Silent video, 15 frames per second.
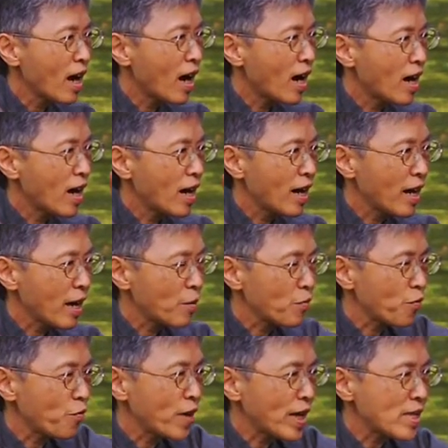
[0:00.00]
I am
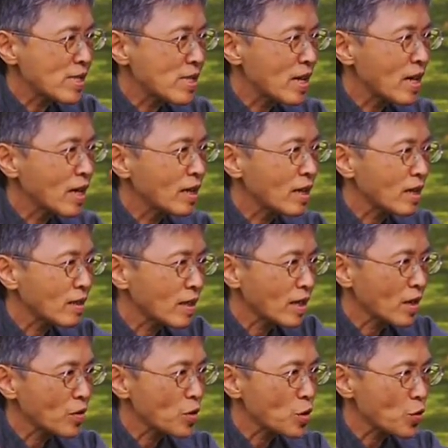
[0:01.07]
facing in the
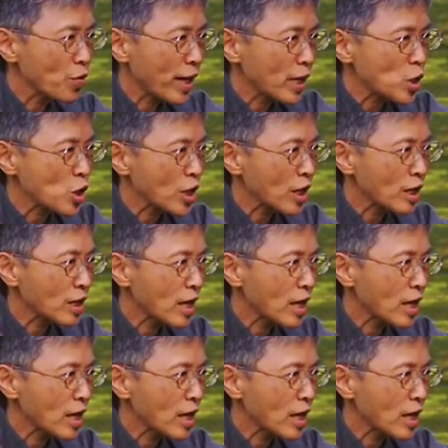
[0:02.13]
other direction.